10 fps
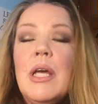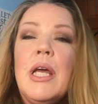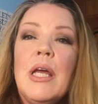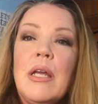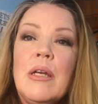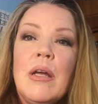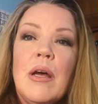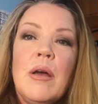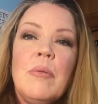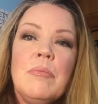and
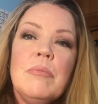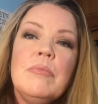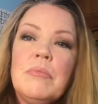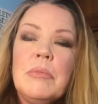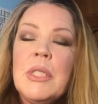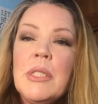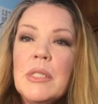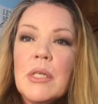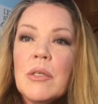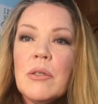it
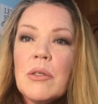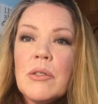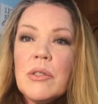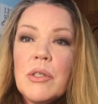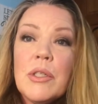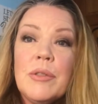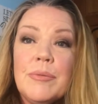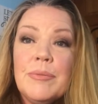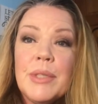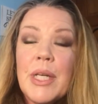still looks good,
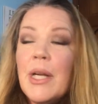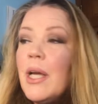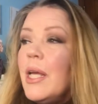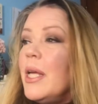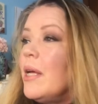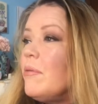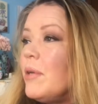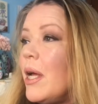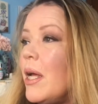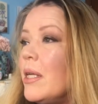and I have
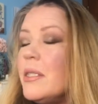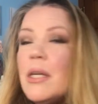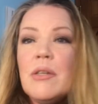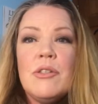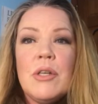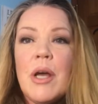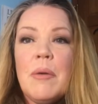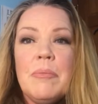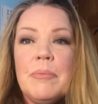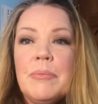not touched up.